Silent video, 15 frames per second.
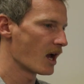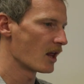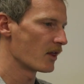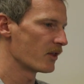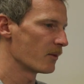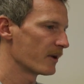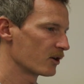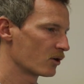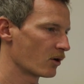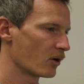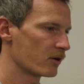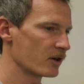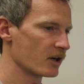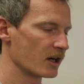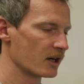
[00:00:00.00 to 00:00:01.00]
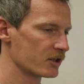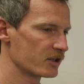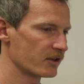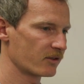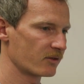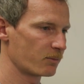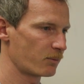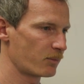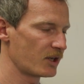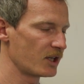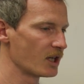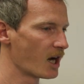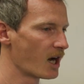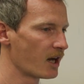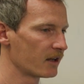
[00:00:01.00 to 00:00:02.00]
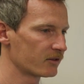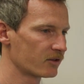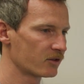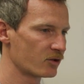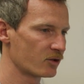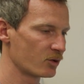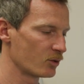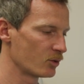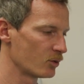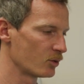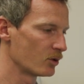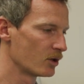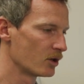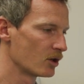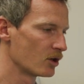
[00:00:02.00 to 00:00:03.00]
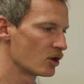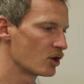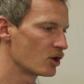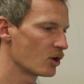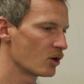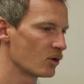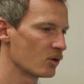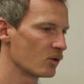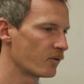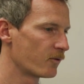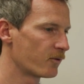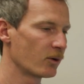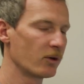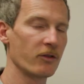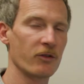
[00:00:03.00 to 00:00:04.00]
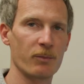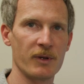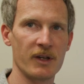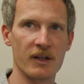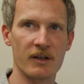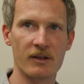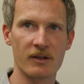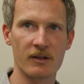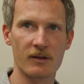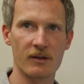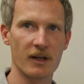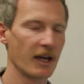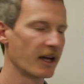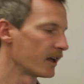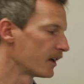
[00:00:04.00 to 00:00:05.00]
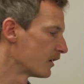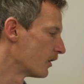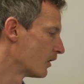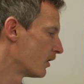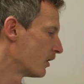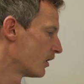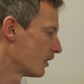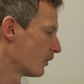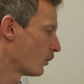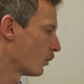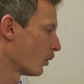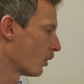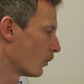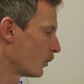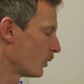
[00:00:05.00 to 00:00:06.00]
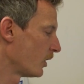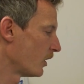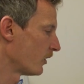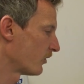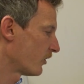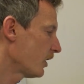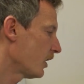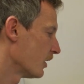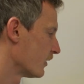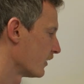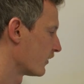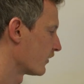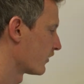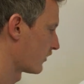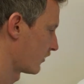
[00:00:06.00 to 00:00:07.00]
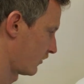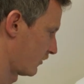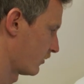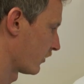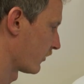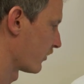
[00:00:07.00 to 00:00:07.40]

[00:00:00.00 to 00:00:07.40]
the mitochondria are just being asked to go full speed. And what we see is, not